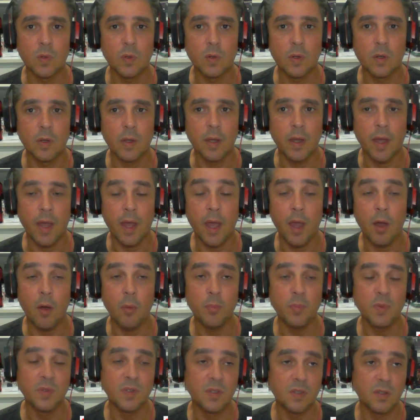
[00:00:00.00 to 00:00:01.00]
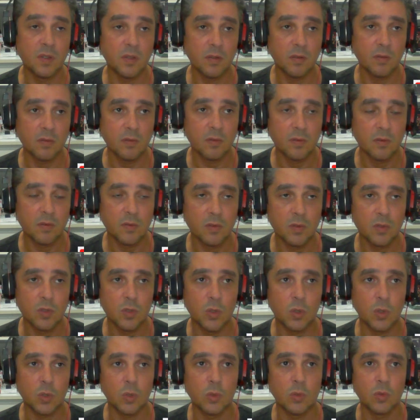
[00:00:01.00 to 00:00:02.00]
helped
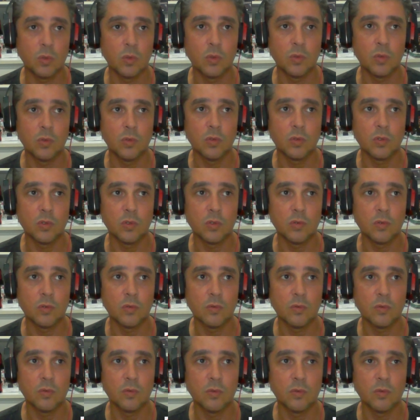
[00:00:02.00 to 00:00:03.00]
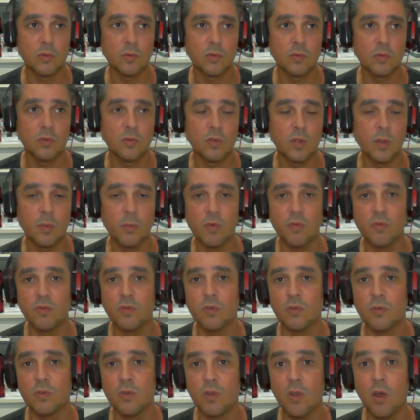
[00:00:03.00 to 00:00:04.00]
to the movie
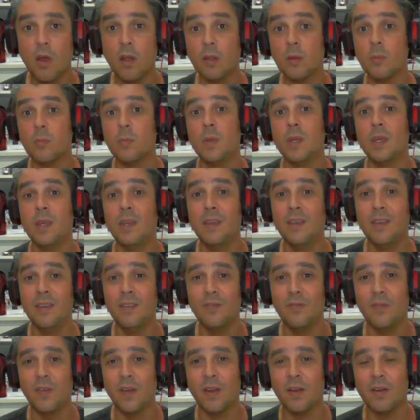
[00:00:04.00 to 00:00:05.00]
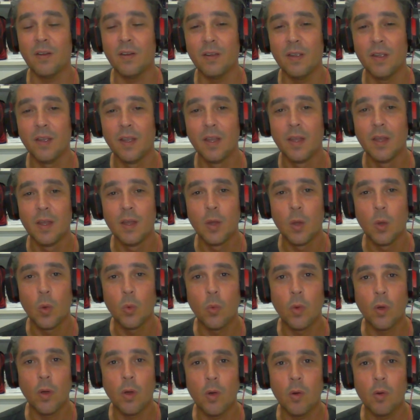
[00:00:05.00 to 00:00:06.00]
to not be very
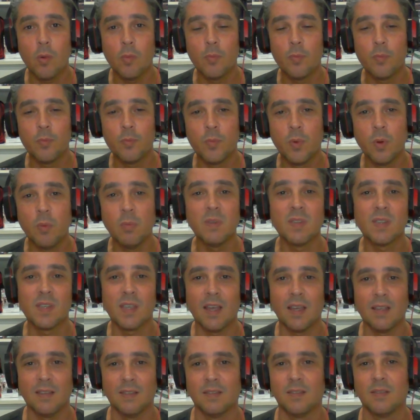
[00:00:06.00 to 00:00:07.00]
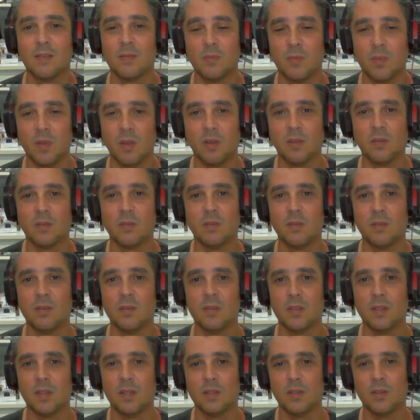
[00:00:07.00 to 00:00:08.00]
well publicized, because
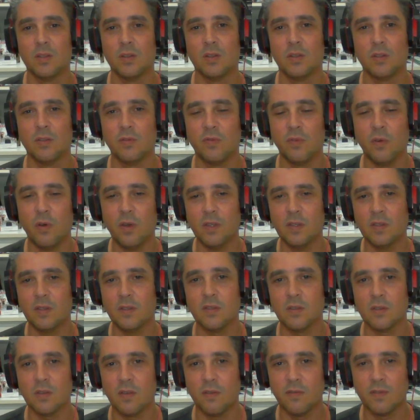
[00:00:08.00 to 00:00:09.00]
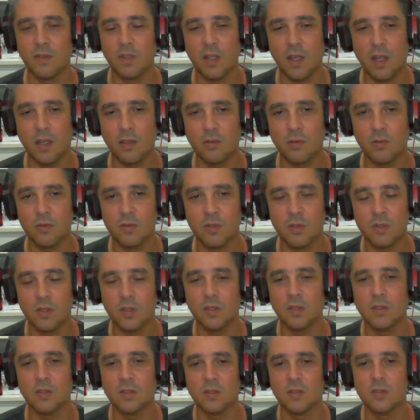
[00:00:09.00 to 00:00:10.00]
the voices of the actors
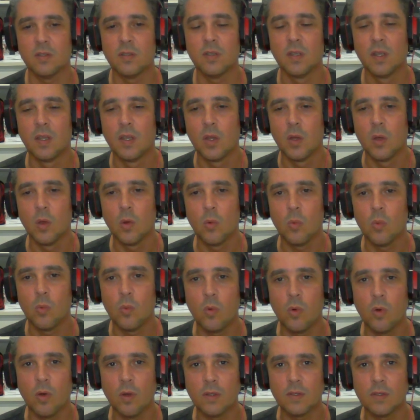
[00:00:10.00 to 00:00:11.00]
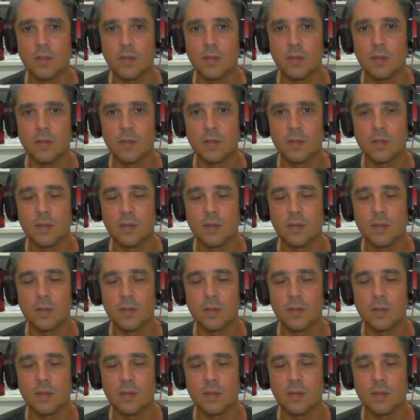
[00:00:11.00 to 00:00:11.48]
is what's